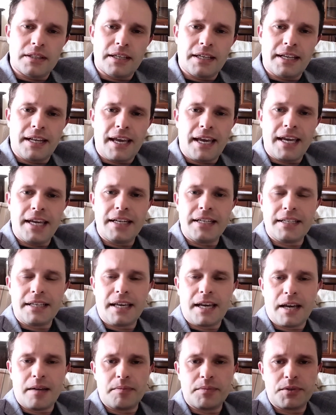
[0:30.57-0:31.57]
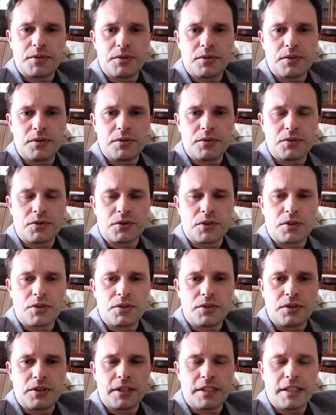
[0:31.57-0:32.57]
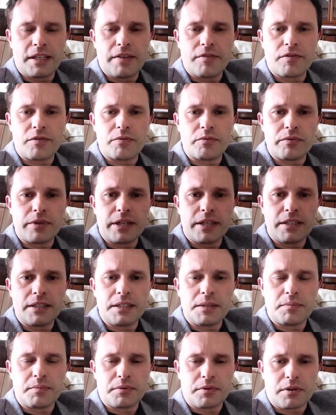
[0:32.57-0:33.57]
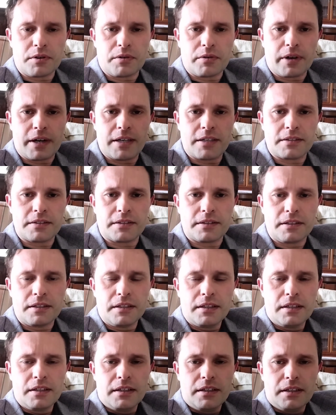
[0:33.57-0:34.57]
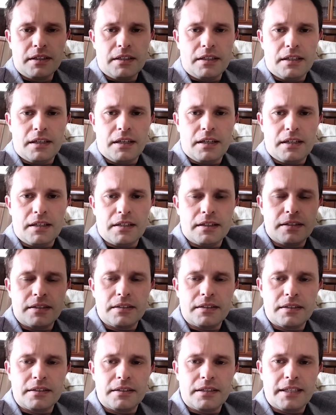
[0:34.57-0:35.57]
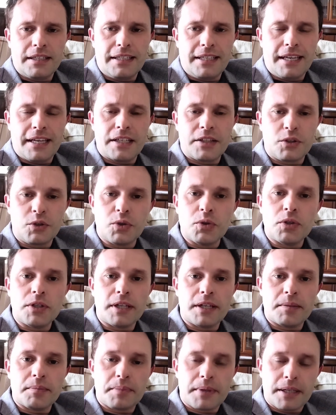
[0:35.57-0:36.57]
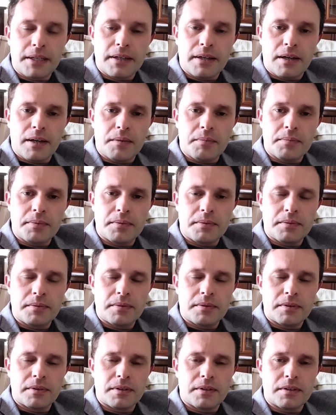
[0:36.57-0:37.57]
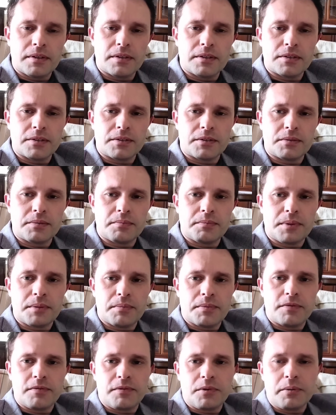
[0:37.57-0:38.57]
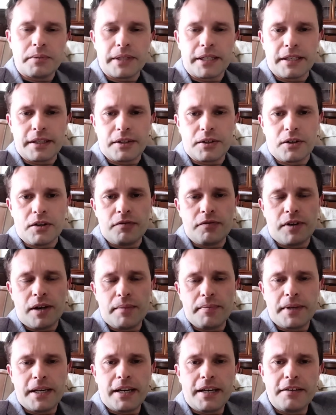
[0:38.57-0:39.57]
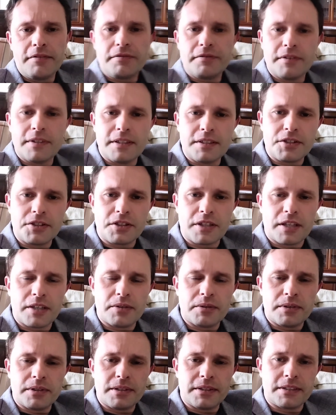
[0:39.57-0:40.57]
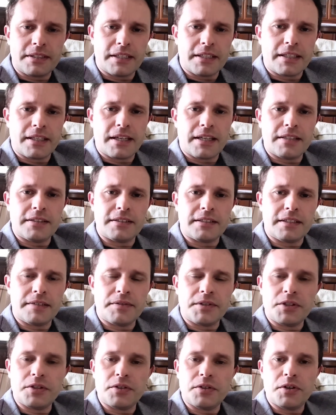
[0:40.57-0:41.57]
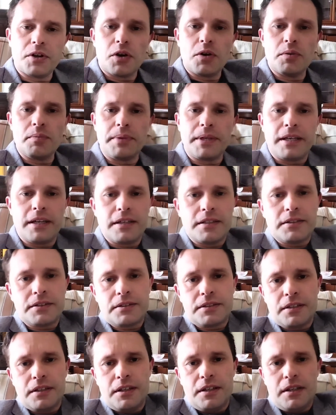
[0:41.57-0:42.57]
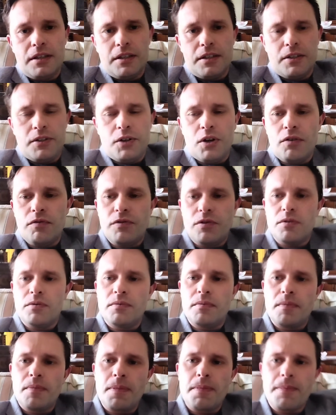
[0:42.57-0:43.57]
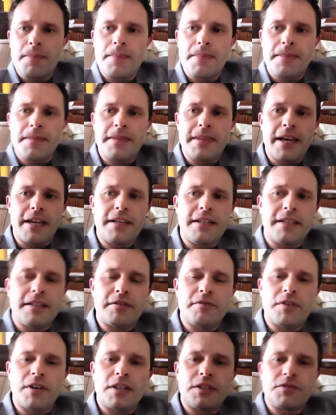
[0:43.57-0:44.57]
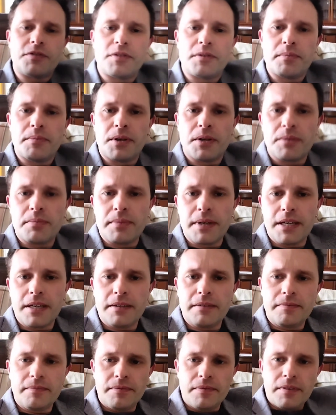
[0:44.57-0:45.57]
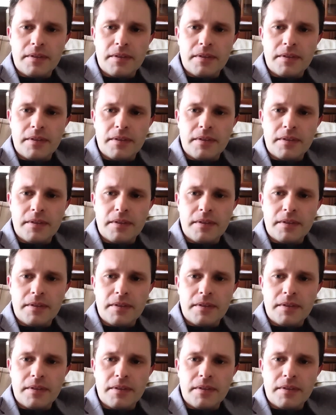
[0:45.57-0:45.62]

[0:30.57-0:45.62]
It handicaps you so that you can never really progress and get good at pickup. But before we kick it off, I'm Dave, and this channel is dedicated to giving you no BS, novel dating advice for the modern man.